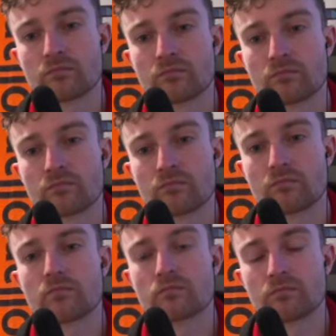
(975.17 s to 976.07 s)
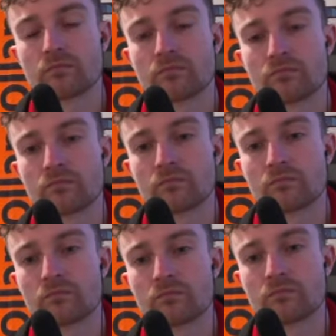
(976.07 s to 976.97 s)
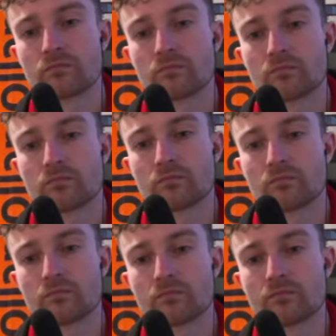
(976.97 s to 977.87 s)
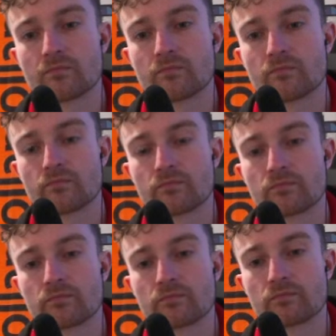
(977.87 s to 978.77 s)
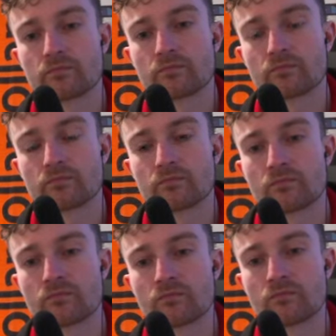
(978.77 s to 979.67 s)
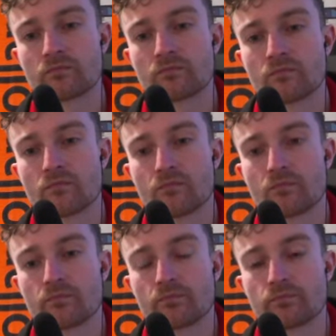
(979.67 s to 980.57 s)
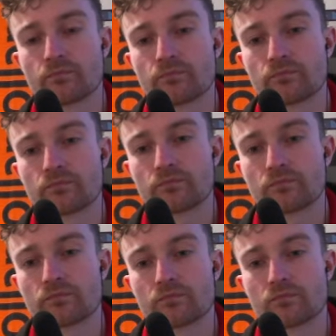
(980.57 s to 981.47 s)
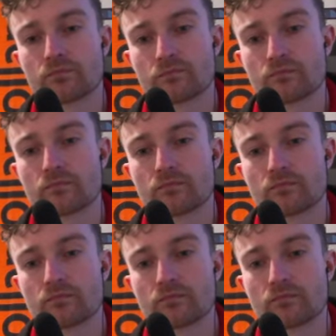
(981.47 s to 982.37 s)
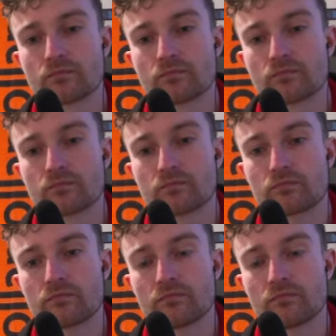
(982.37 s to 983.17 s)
(not speaking)